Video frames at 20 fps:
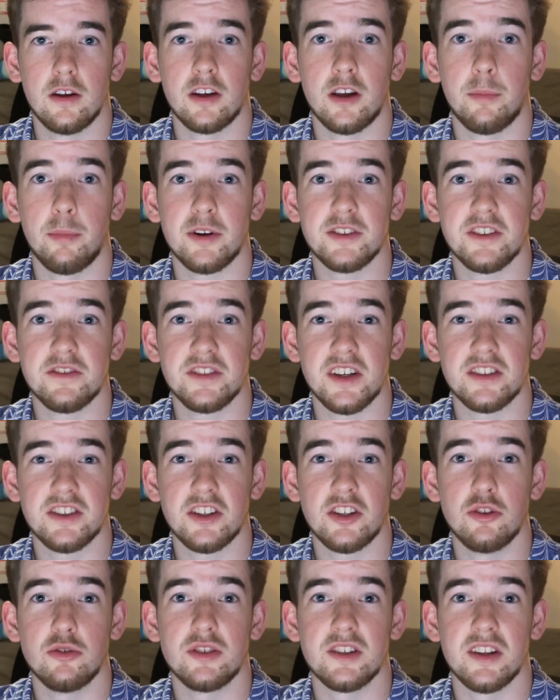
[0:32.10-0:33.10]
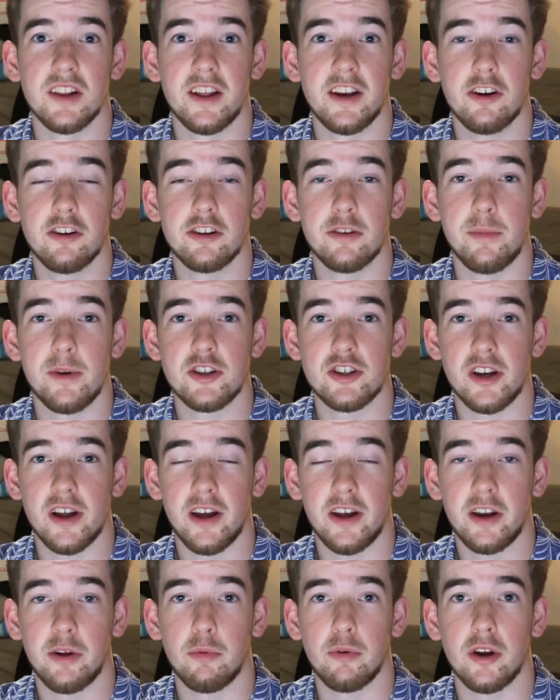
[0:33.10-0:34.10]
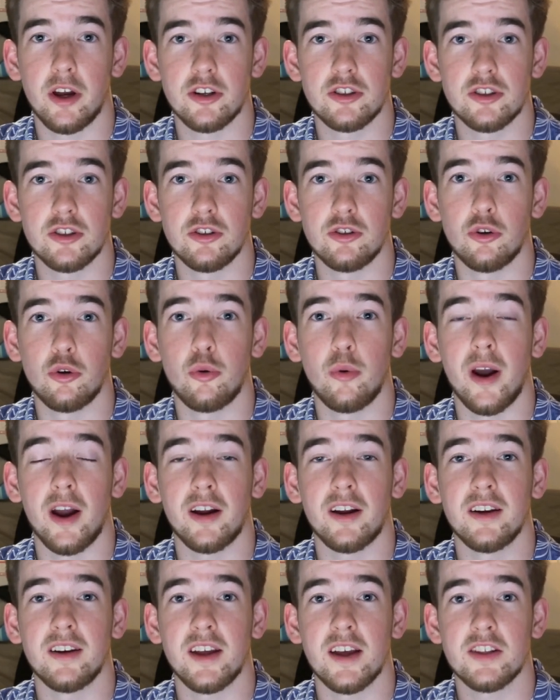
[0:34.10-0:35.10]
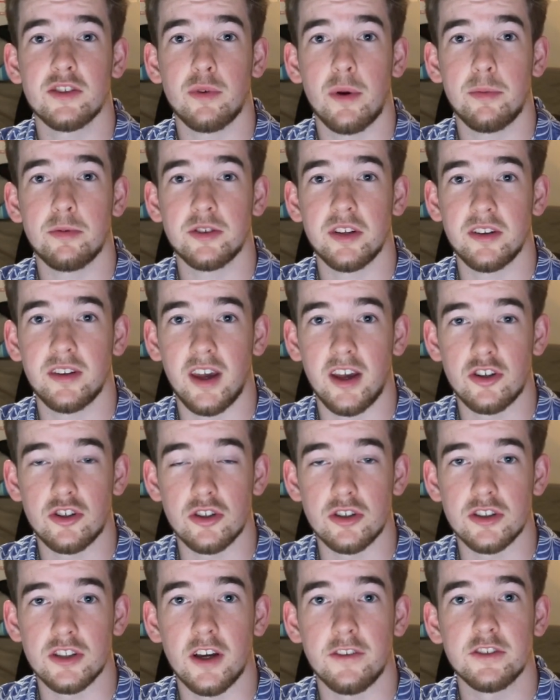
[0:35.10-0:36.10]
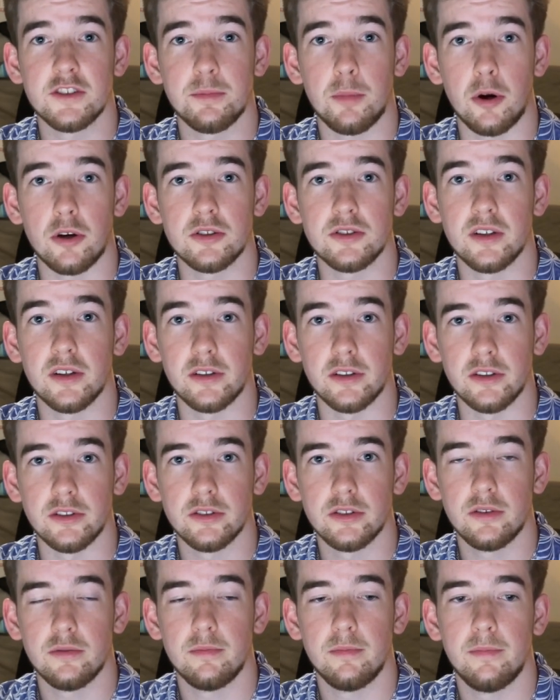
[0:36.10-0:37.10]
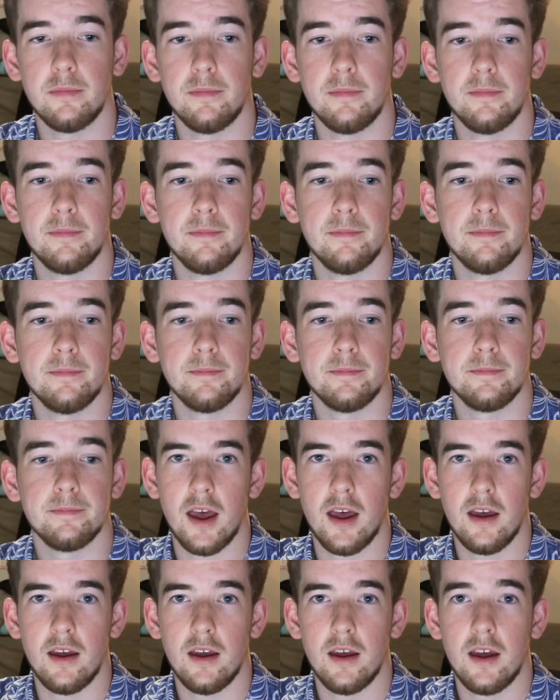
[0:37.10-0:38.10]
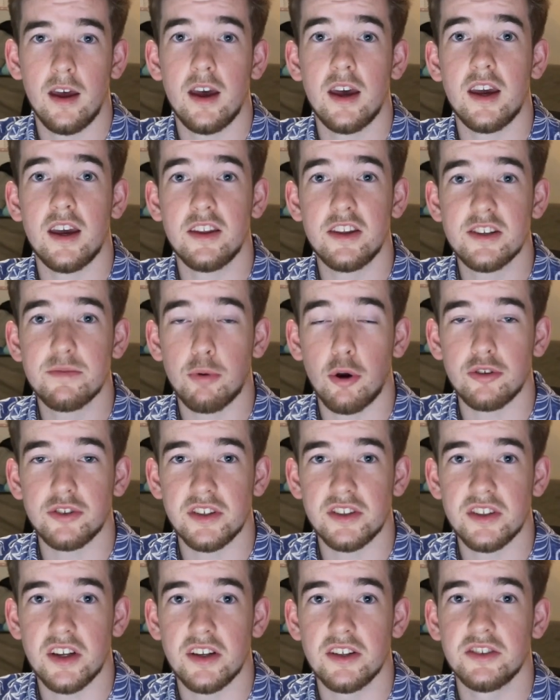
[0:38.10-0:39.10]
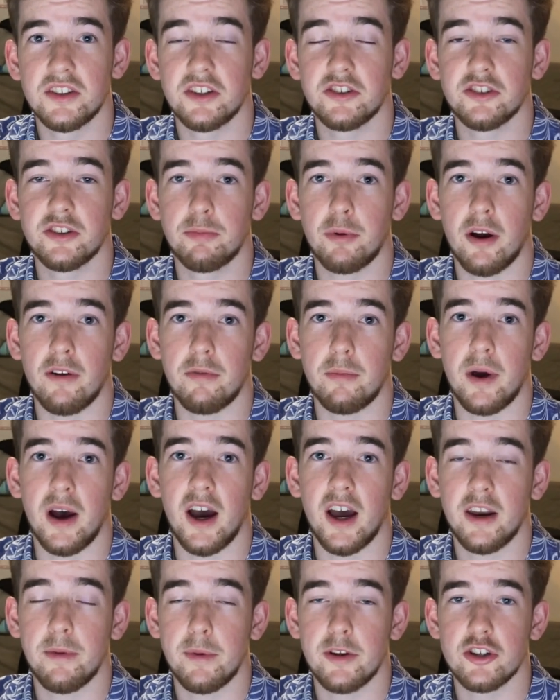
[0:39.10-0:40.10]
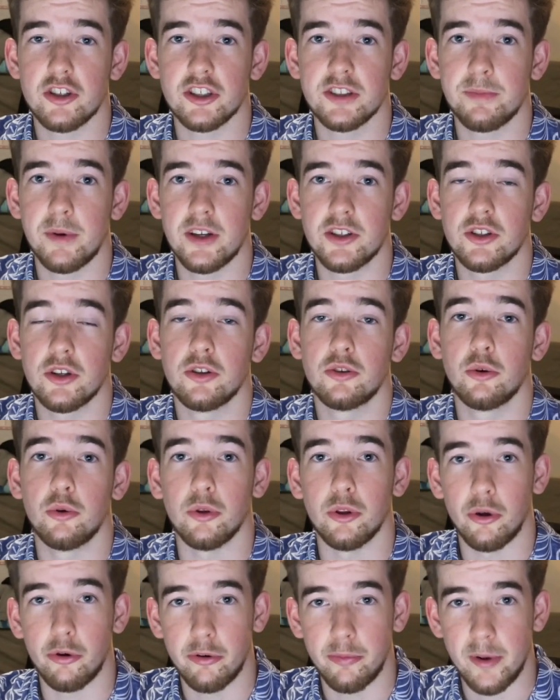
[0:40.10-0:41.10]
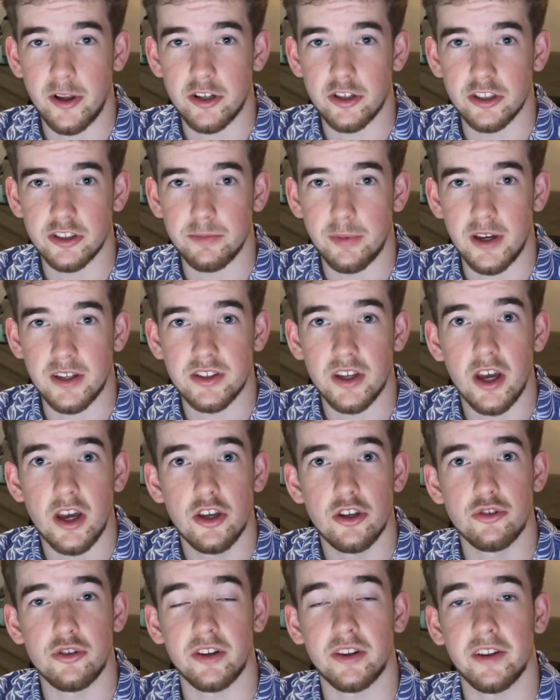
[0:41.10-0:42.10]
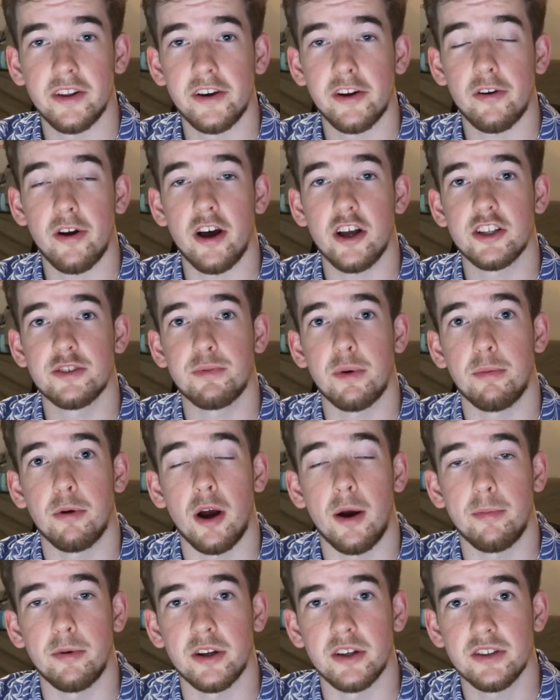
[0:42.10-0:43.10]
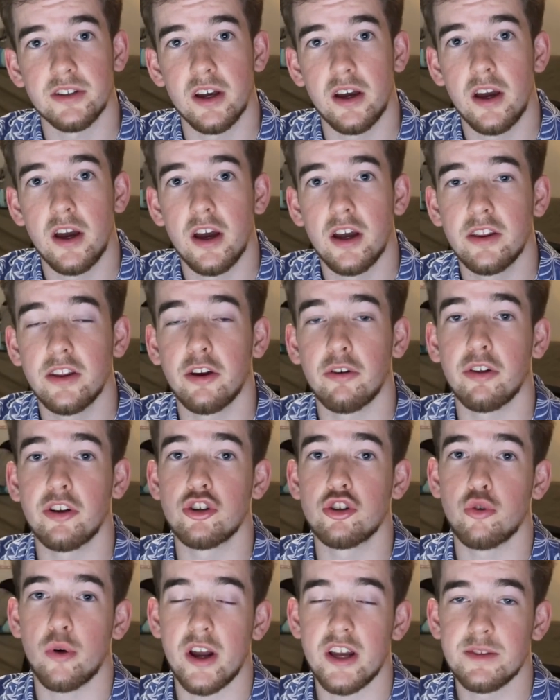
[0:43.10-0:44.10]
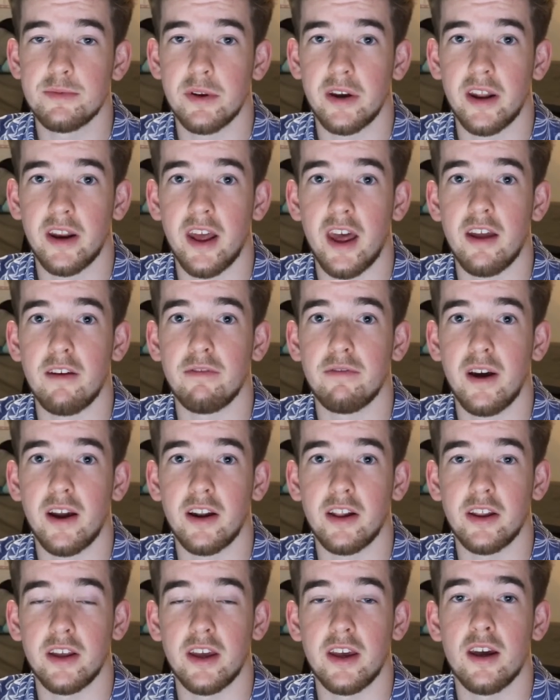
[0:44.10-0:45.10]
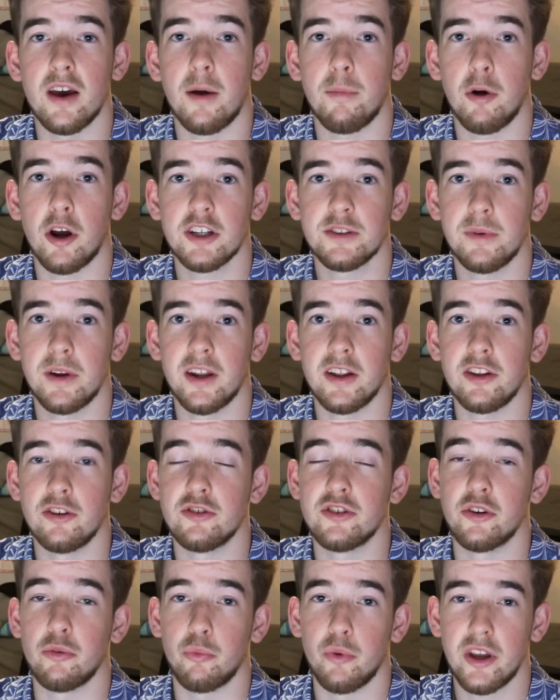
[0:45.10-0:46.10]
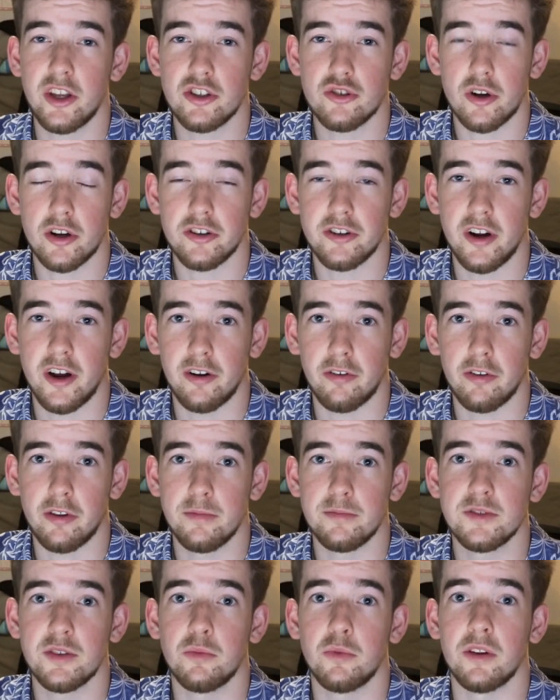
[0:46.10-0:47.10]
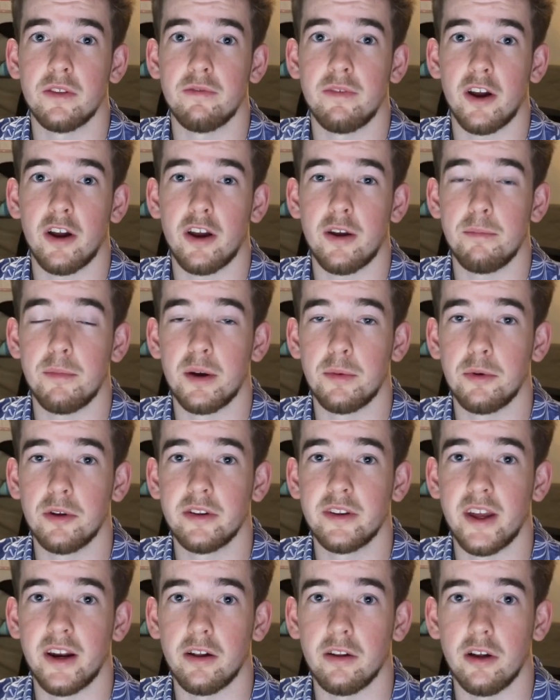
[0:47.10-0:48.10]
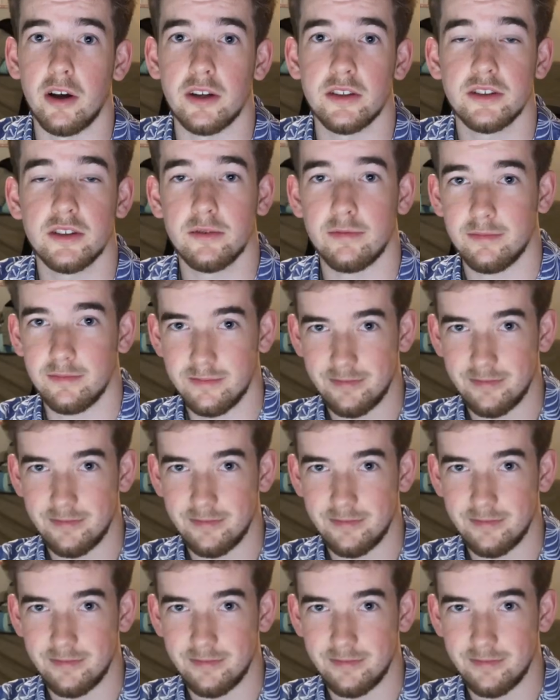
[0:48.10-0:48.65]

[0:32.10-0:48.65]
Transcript: Compressive sensing uses linear dimensionality reduction to acquire condensed representations of sparse signals. In this process, signals are brought from a high-dimensional space to a low-dimensional space using linear algebra properties. They are then transmitted and finally approximated using reconstruction algorithms with very minimal data loss.